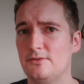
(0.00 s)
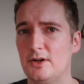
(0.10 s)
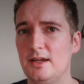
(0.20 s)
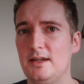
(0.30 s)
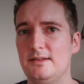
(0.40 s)
It's
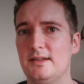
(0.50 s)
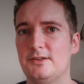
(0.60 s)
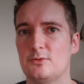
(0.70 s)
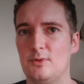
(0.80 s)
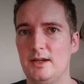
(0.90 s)
very easy
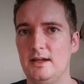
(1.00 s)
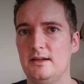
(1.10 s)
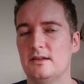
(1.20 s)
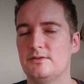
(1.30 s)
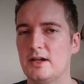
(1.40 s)
to read,
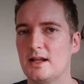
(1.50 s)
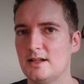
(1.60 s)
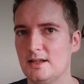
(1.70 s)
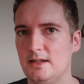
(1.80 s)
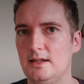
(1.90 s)
it's very
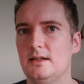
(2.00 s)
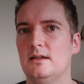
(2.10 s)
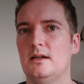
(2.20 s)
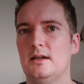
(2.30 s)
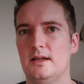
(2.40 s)
clean,
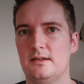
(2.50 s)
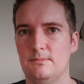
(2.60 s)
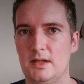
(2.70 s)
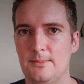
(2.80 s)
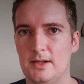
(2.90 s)
it's
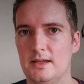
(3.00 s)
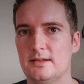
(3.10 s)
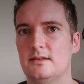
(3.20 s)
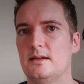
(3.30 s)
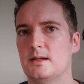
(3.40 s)

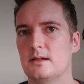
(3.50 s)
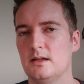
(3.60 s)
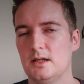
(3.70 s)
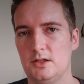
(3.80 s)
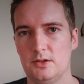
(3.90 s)
minimalistic.
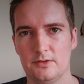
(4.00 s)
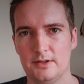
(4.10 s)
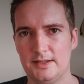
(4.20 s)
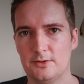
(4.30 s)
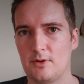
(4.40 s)
You don't
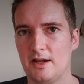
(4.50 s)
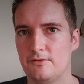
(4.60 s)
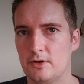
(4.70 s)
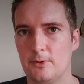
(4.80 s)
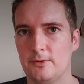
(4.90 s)
need to write
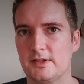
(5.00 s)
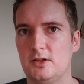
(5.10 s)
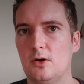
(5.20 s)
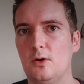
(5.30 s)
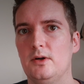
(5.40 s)
verbose
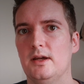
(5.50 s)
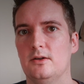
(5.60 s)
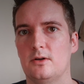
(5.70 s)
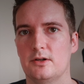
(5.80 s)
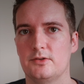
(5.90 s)
code
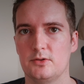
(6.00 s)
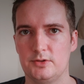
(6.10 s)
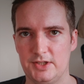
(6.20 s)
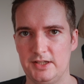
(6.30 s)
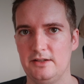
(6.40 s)
in order to
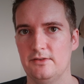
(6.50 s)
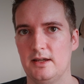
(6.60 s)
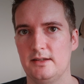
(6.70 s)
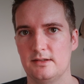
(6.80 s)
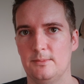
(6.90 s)
achieve
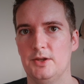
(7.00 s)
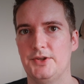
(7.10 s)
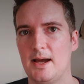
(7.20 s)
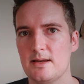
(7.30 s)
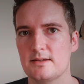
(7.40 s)
a simple
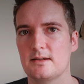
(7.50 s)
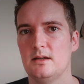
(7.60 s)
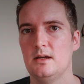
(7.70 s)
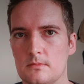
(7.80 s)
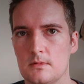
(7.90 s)
task.
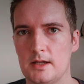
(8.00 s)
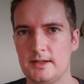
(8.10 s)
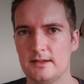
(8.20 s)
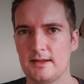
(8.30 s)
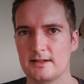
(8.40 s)
And
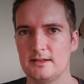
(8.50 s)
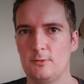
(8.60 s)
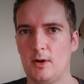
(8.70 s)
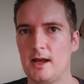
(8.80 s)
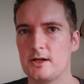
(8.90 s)
that is actually
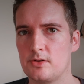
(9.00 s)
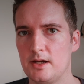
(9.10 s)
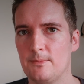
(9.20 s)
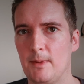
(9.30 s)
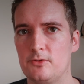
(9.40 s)
why I
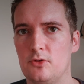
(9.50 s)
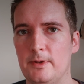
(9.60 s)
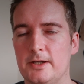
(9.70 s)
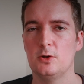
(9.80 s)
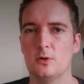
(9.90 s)
created my
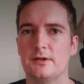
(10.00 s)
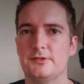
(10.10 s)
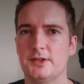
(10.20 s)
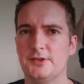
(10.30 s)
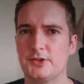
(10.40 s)
Ruby course,
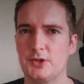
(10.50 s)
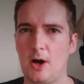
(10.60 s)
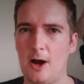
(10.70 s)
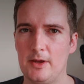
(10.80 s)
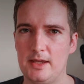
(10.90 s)
just to show
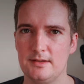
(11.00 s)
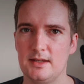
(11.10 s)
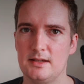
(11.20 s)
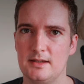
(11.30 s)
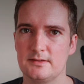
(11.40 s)
how
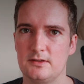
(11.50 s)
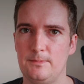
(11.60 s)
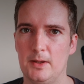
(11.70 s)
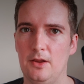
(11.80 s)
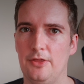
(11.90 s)
easy it is to
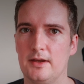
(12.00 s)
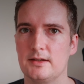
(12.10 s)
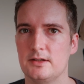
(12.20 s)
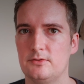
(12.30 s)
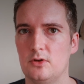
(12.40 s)
build
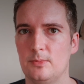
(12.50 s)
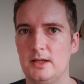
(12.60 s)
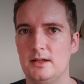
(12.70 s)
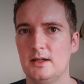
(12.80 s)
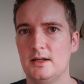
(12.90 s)
things in
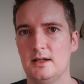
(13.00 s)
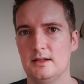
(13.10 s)
Ruby.